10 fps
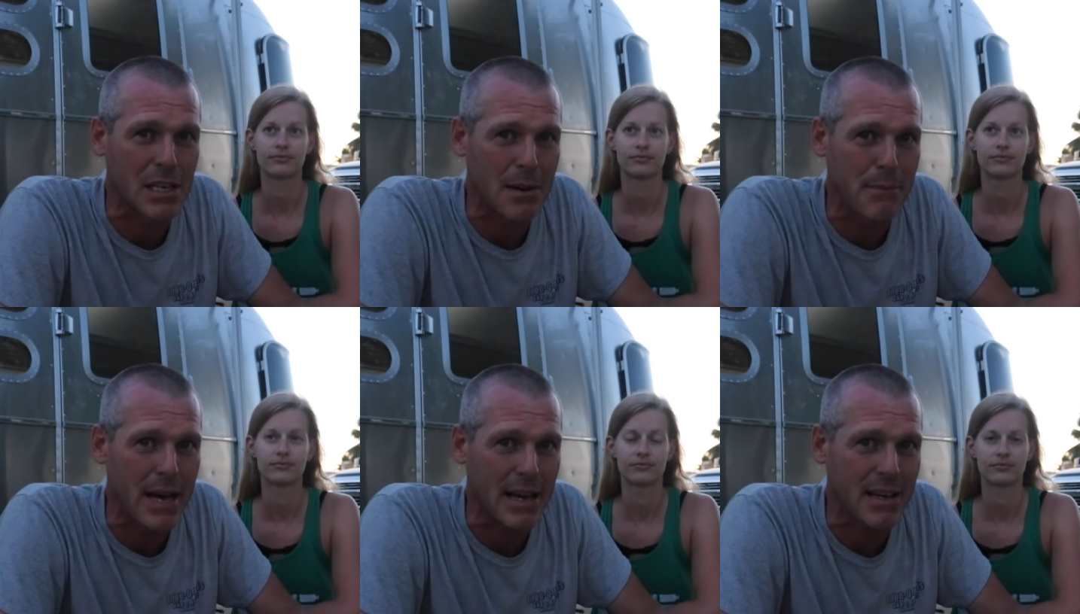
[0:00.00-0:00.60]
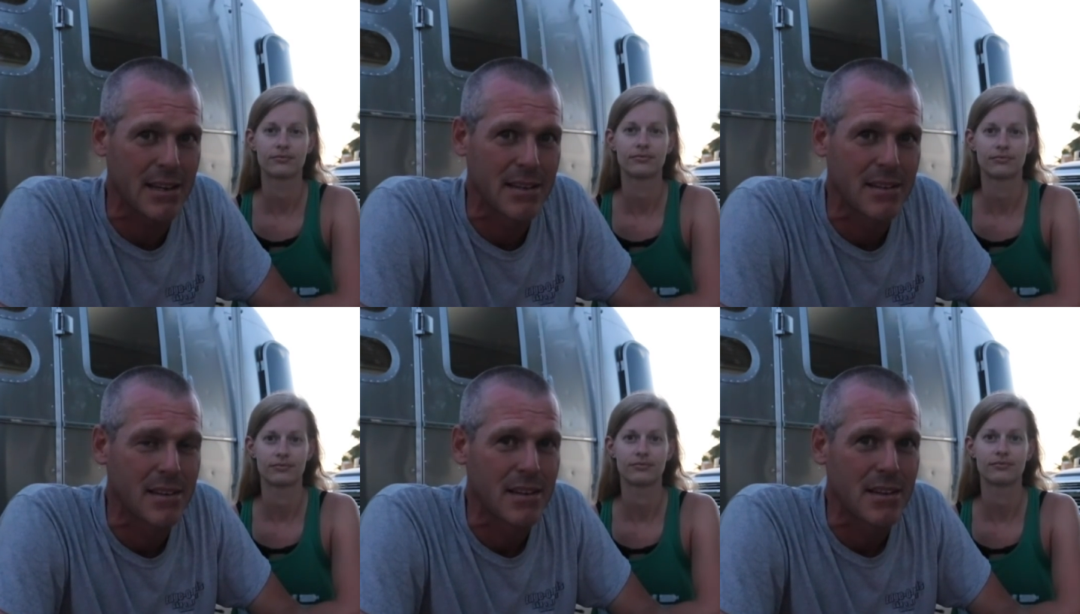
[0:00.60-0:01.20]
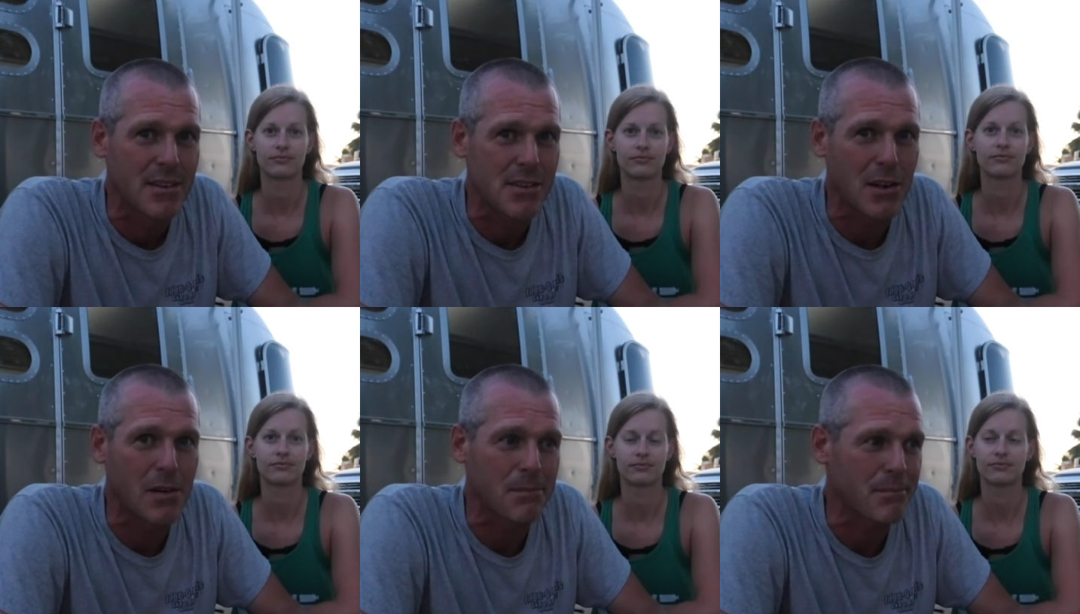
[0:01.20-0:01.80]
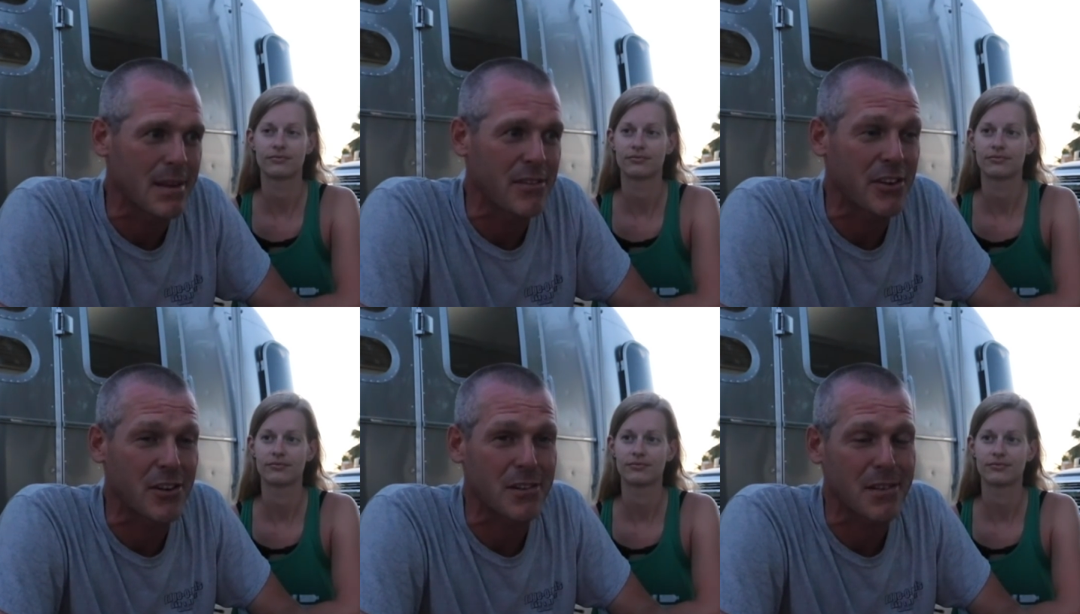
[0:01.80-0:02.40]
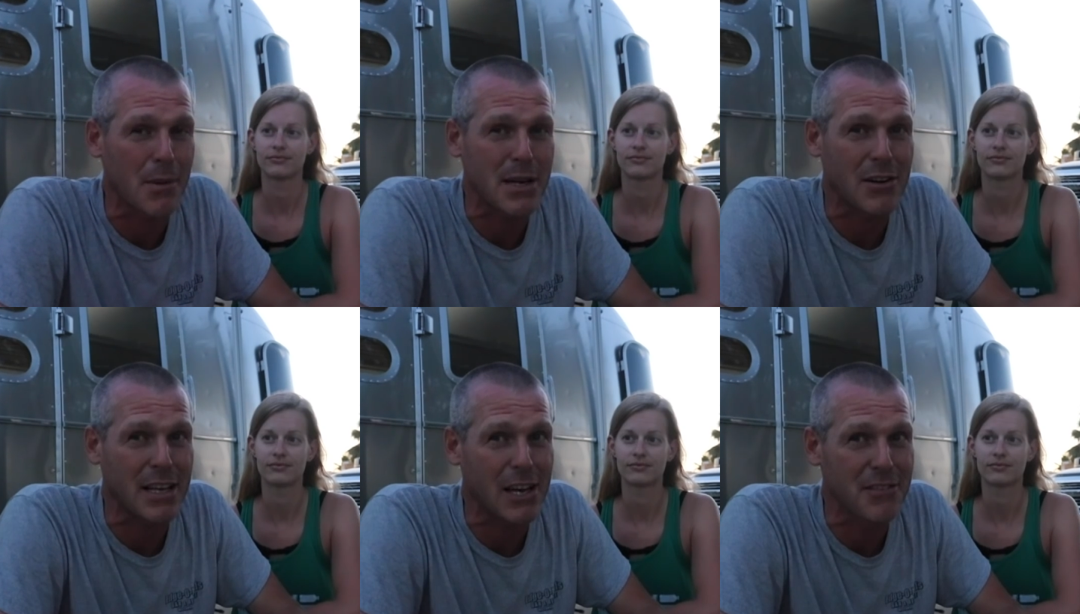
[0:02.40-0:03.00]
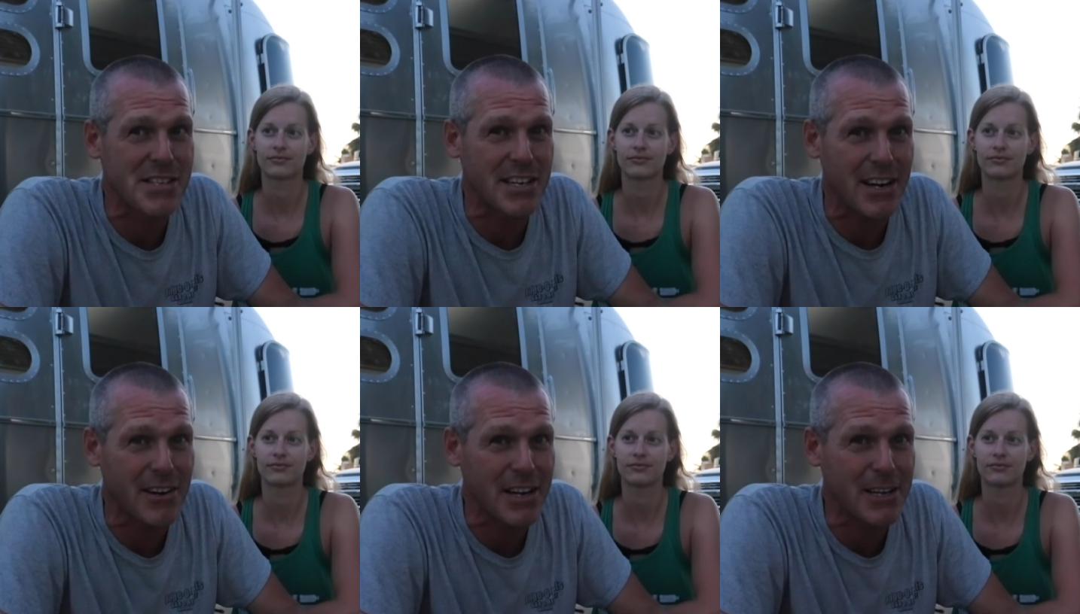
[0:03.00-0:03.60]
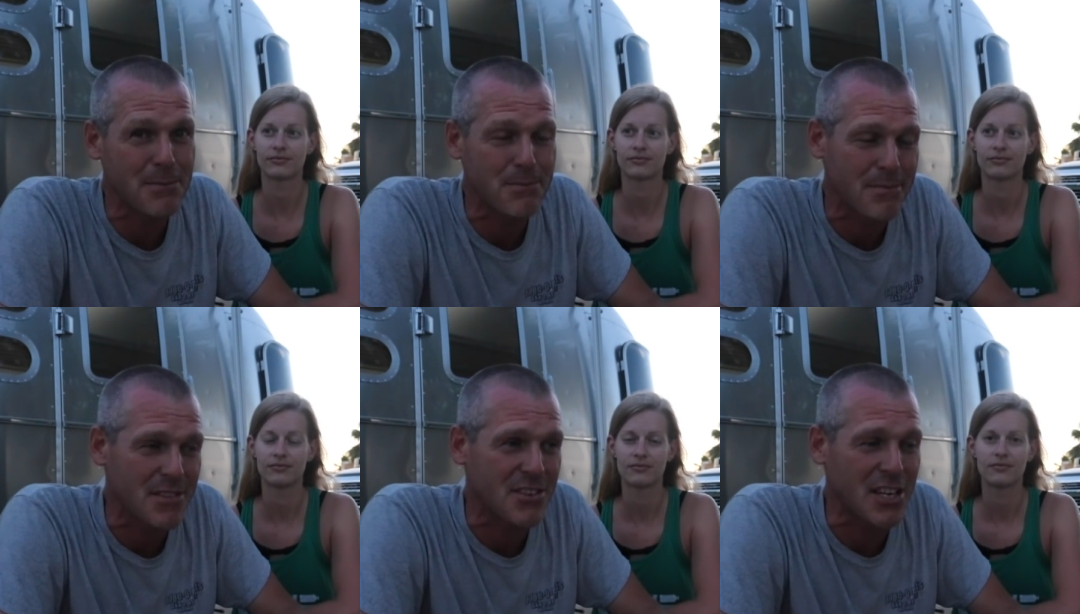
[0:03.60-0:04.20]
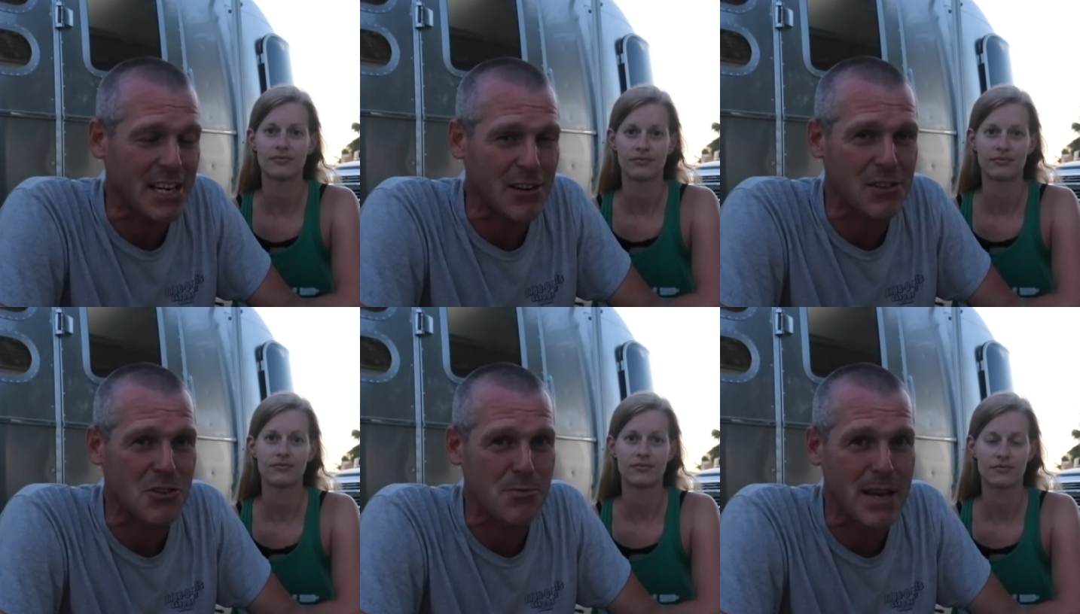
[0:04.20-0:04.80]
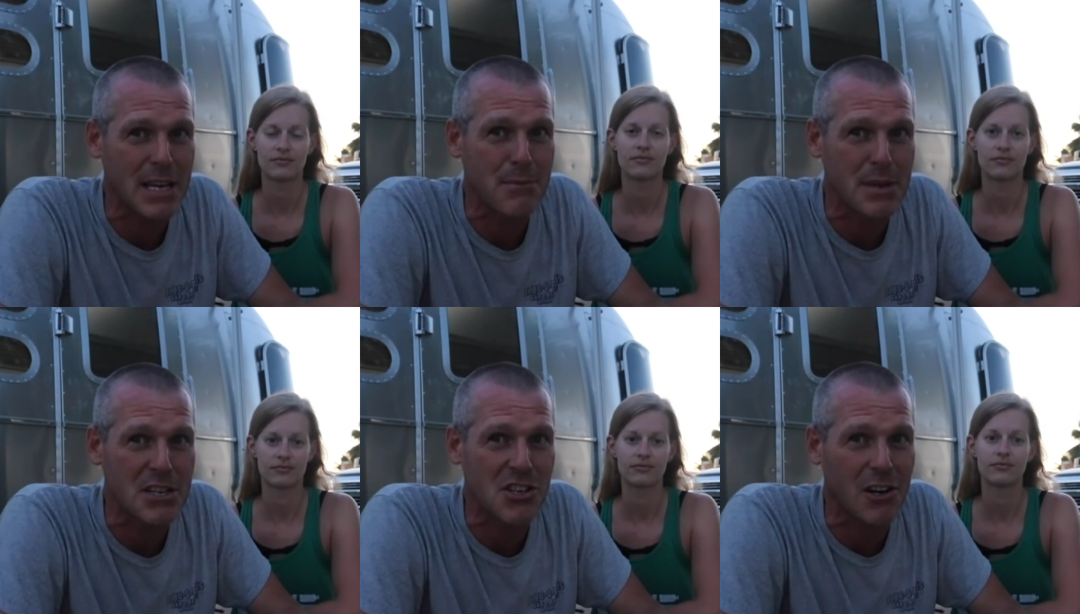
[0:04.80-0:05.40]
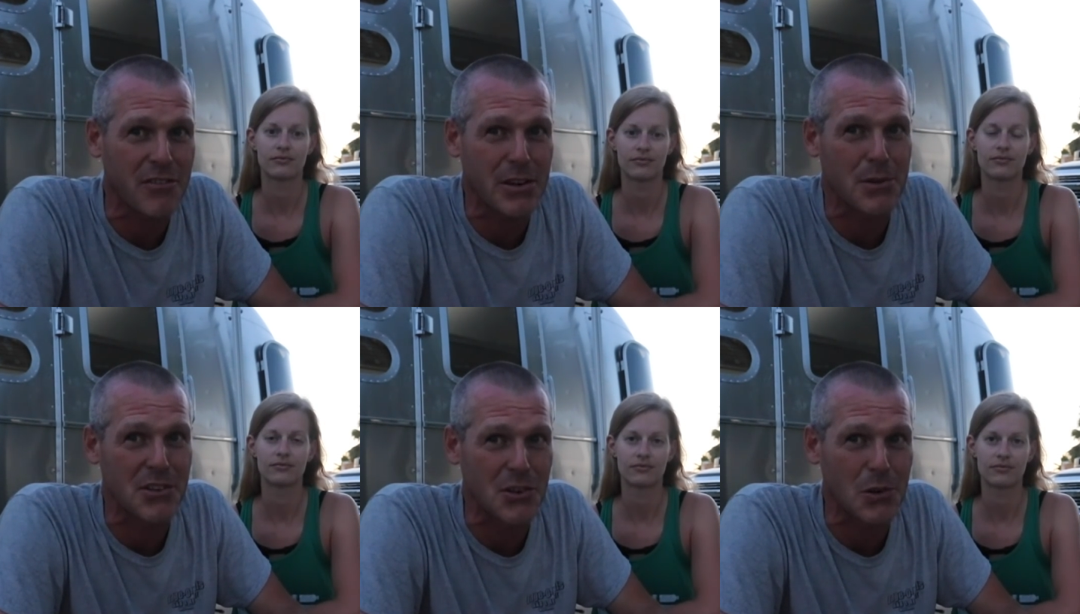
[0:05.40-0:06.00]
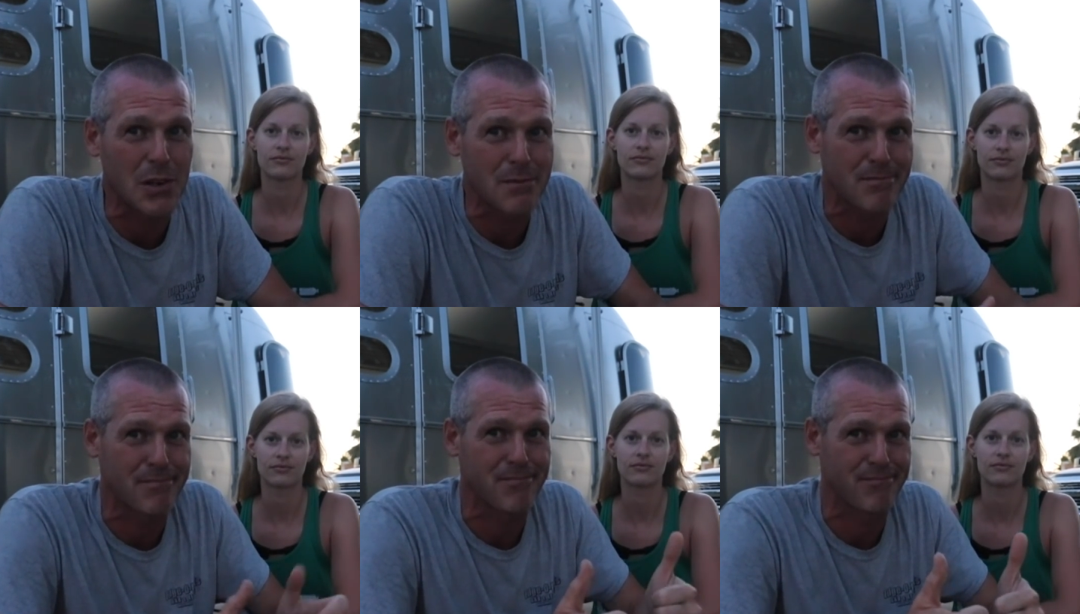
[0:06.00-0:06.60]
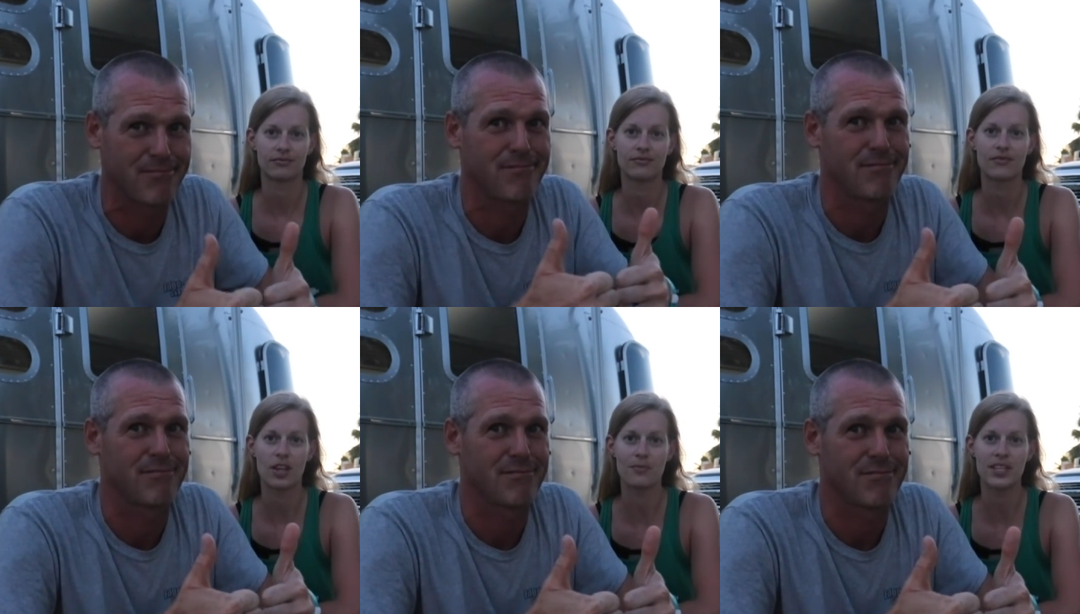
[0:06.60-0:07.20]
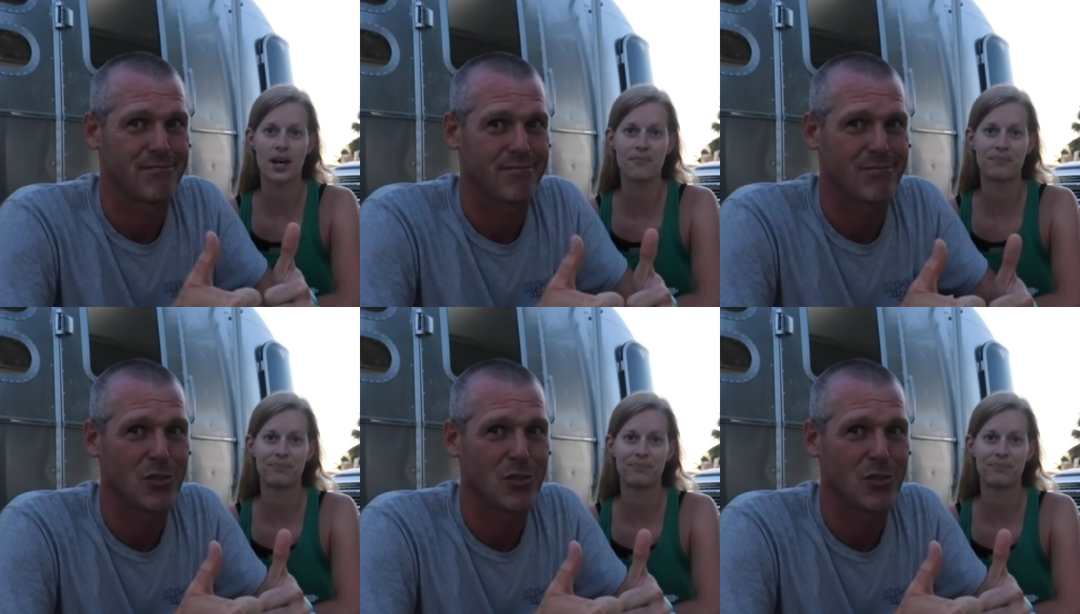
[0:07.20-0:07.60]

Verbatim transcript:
Speaker 1: come back. So if you're coming down to Galveston area, check out the Jamaica Beach RV Resort.
Speaker 2: Thumbs up.